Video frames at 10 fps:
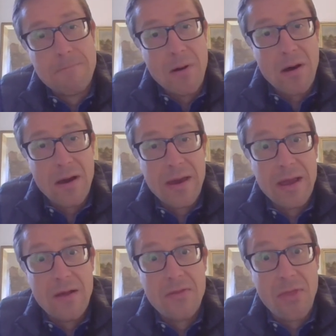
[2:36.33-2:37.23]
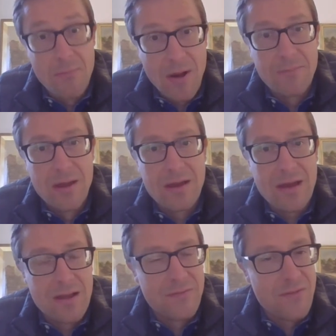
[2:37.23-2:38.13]
by the
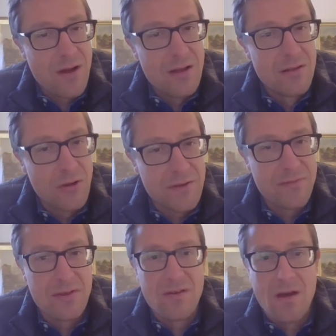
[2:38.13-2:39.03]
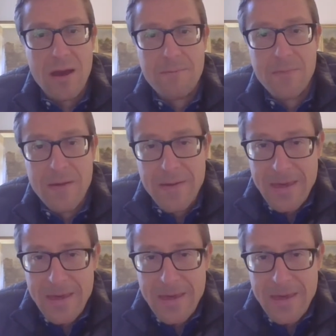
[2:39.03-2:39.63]
public. And for a lot of the time,